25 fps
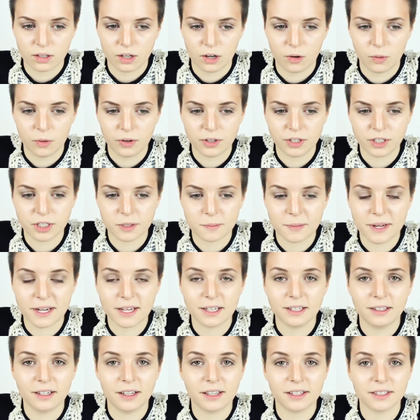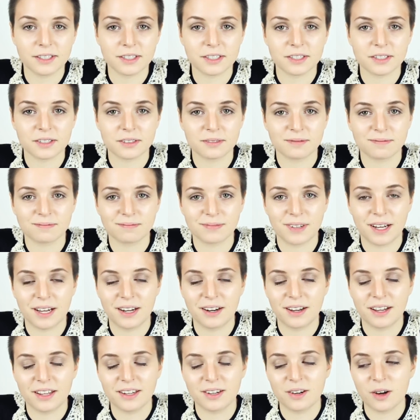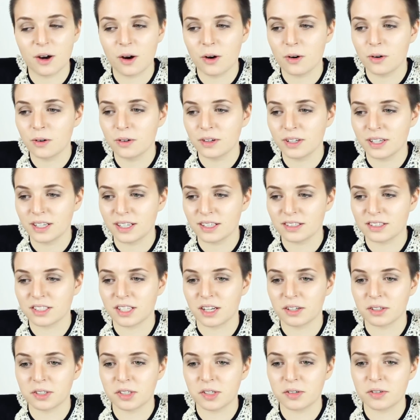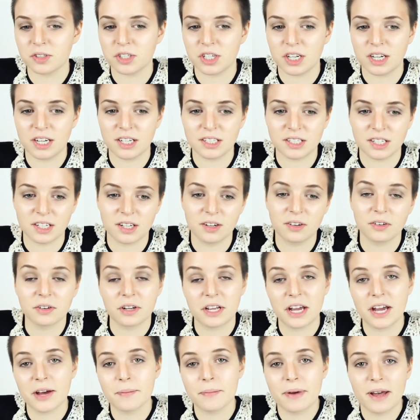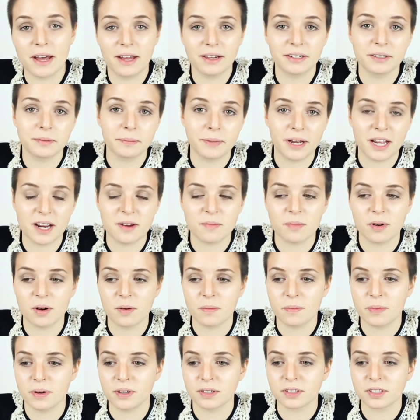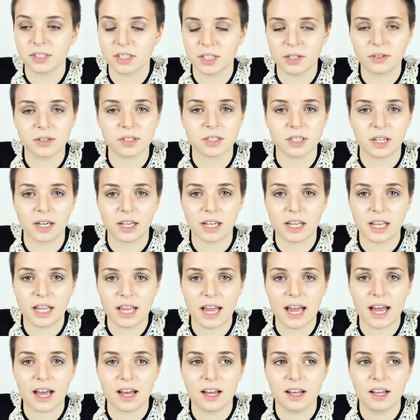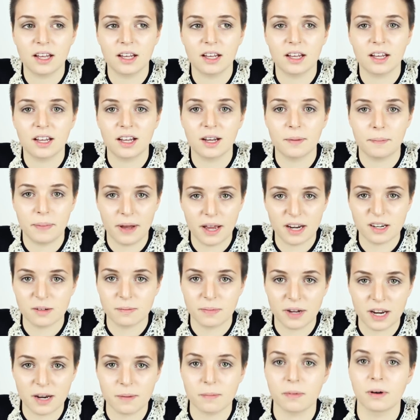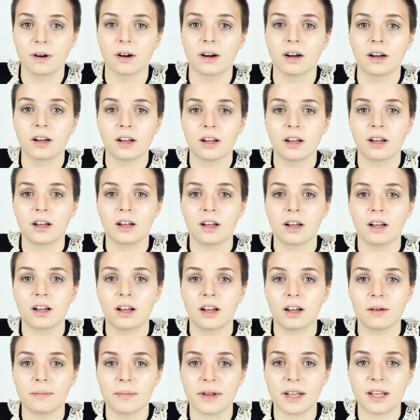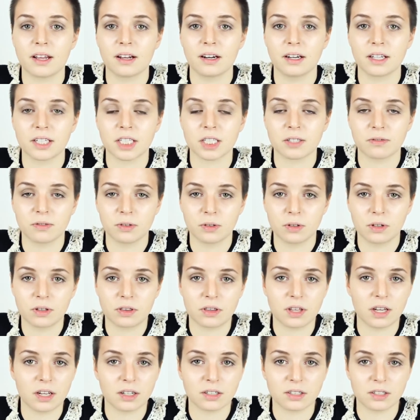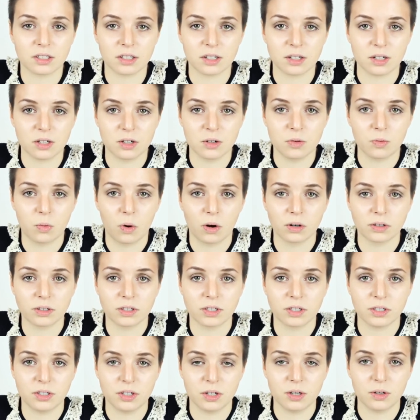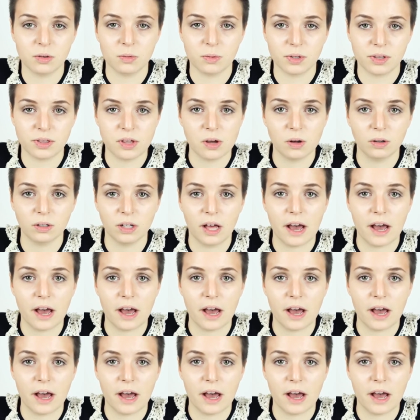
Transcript: I want you to make a list. And I know it sounds so cheesy. Oh, get a pen and paper. But seriously, get a pen and paper and make a list of all the things that you want to do with your